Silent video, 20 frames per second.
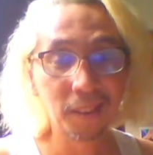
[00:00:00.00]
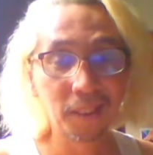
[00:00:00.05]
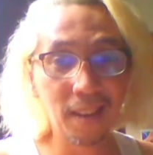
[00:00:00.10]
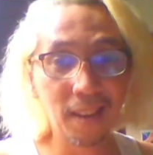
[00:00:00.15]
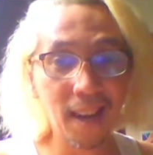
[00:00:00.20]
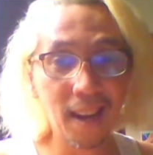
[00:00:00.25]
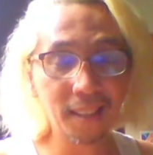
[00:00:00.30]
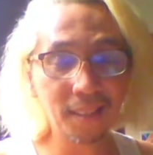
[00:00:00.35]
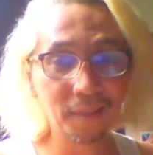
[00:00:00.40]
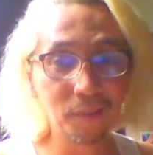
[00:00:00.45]

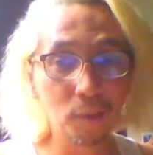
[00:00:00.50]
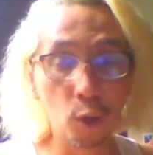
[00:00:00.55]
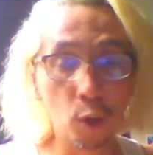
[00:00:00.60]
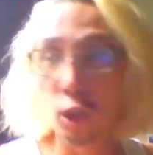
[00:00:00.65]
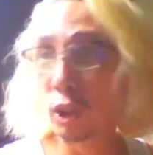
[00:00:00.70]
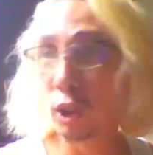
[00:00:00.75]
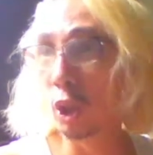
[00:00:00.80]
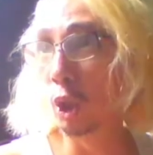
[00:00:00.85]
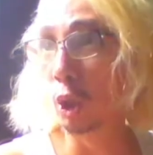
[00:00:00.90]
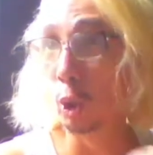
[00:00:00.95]
Right?
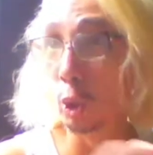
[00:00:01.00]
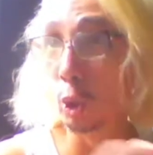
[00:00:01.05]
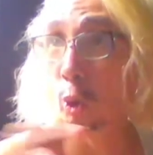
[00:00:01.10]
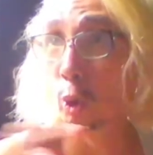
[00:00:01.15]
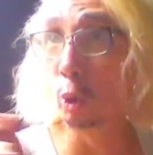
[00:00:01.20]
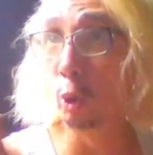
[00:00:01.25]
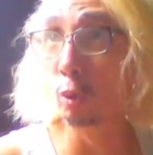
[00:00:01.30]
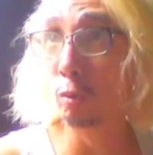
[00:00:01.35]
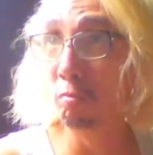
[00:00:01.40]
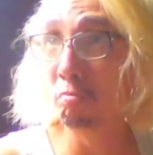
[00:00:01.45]

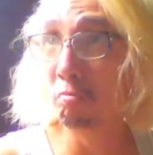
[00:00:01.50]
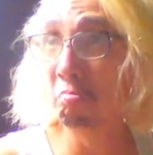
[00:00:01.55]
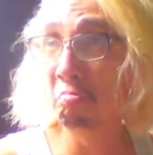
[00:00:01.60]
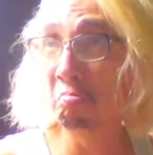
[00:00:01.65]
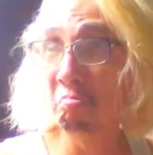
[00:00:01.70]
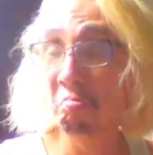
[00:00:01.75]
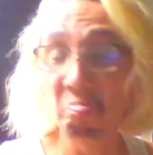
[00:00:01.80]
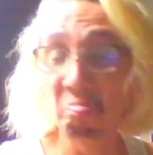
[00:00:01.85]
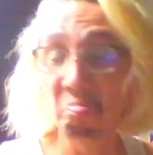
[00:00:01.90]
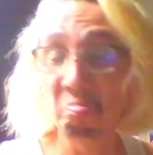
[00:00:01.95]
Although,
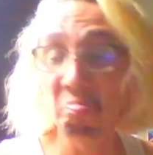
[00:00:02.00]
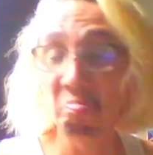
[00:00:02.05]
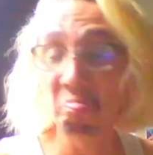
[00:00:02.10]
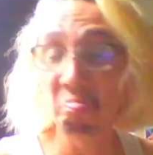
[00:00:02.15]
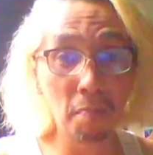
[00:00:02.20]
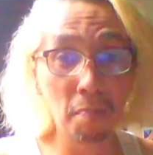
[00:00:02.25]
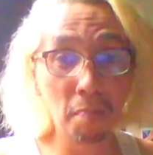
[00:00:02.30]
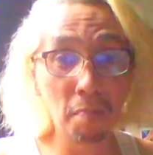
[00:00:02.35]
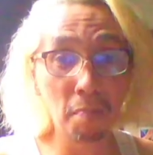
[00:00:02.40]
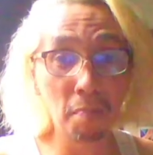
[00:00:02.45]

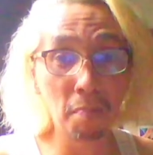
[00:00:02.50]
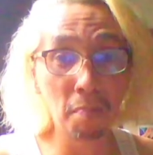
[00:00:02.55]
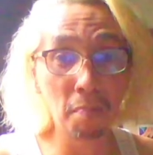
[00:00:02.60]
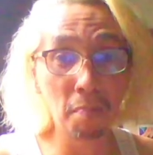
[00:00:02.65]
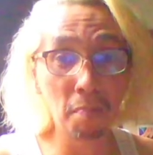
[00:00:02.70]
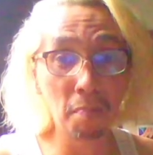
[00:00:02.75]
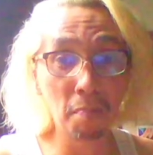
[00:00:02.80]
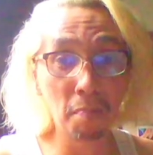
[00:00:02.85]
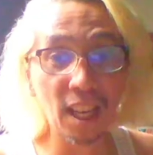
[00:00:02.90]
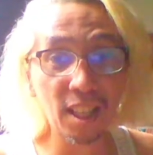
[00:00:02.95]
medyo
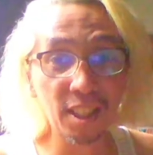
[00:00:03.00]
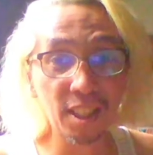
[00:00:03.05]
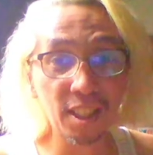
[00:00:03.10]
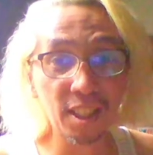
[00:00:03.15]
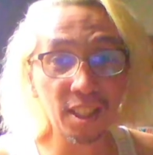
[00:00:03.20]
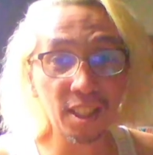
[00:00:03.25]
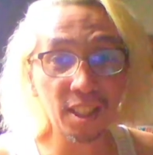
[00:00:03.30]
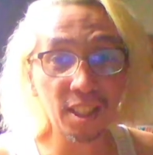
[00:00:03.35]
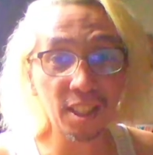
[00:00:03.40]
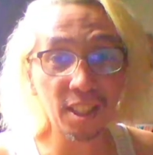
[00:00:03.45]
nandun na tayo sa
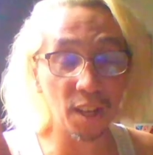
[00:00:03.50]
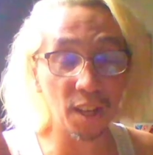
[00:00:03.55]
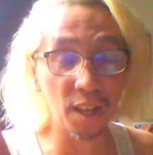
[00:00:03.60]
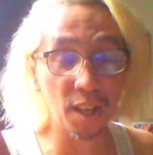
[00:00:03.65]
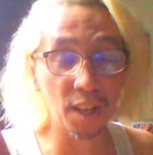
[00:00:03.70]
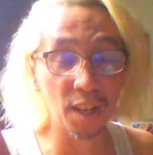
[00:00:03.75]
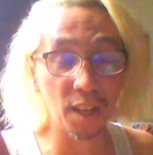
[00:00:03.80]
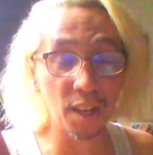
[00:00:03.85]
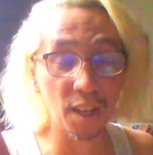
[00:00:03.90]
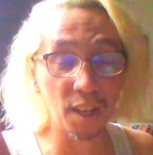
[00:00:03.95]
level na
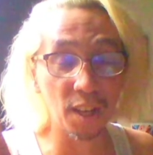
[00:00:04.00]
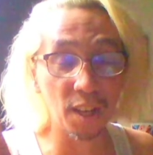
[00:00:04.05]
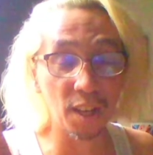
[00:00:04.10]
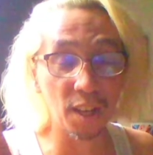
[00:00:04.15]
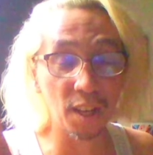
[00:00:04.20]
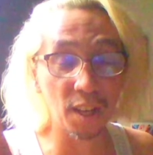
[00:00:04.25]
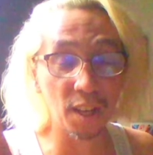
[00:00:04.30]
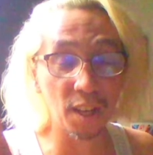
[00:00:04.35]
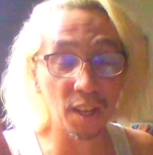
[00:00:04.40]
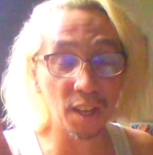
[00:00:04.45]
yon.
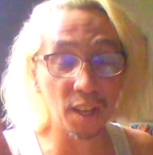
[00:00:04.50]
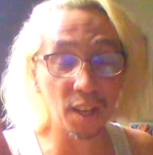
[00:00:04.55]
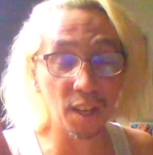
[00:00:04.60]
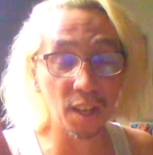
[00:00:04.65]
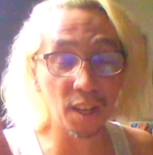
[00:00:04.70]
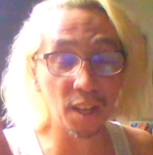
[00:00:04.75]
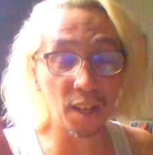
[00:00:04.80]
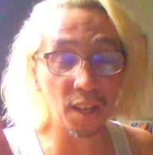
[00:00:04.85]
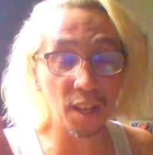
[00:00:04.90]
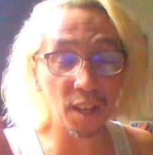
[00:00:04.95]
Okay?
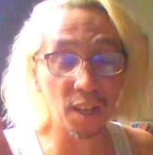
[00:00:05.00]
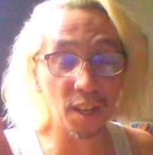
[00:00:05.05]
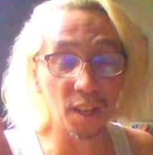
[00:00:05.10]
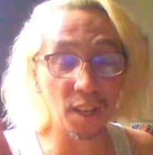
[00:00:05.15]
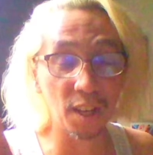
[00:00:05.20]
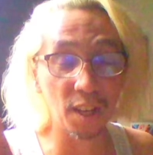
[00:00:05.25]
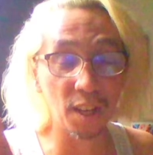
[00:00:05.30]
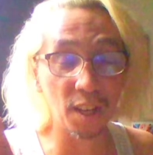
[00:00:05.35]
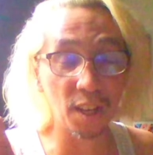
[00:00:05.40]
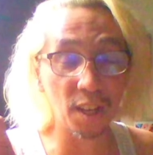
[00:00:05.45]
Current
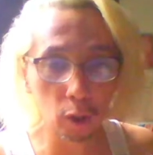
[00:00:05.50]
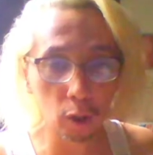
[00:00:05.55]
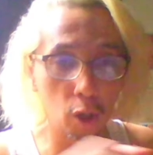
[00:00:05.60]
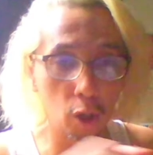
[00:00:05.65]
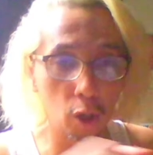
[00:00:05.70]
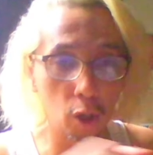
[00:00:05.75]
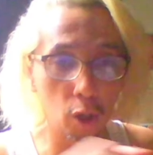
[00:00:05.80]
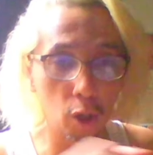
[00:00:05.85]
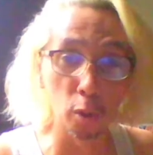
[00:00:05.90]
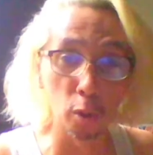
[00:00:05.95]

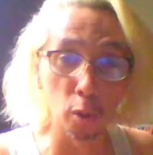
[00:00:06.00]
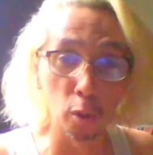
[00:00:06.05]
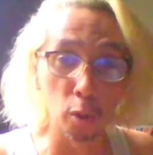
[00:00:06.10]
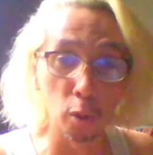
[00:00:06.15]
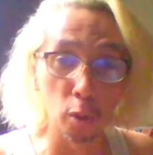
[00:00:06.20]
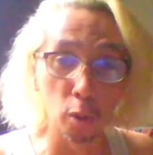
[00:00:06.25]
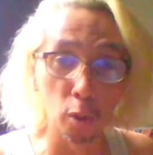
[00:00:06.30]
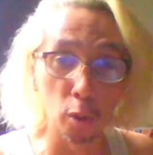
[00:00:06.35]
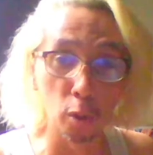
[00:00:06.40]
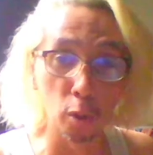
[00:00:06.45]
human
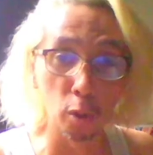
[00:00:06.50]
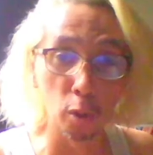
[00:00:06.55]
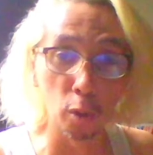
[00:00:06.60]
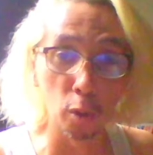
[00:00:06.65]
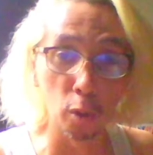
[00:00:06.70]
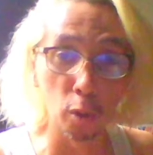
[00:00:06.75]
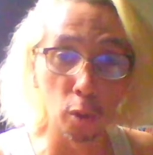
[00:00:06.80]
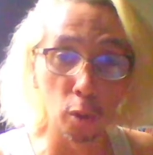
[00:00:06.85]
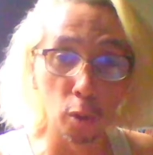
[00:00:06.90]
technology.